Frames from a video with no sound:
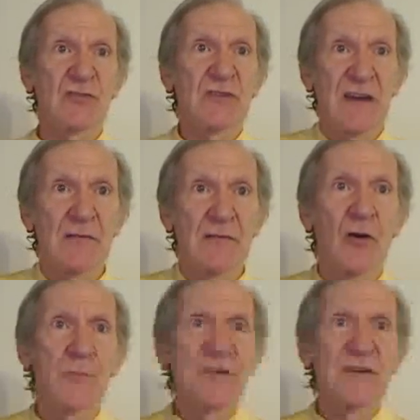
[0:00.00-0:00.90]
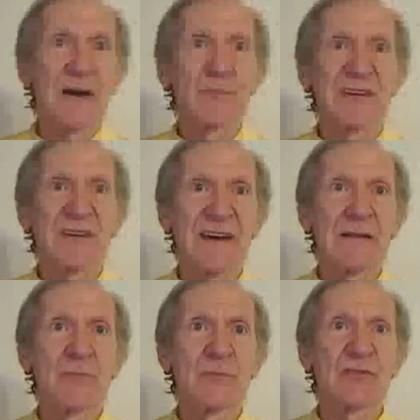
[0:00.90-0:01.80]
you can open up
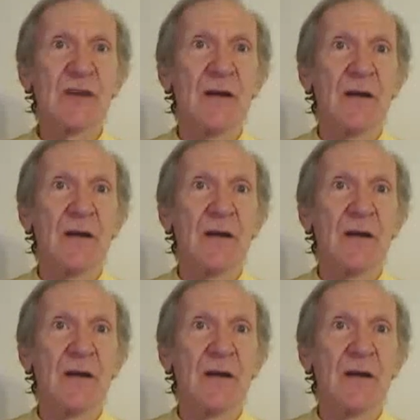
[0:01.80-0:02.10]
realms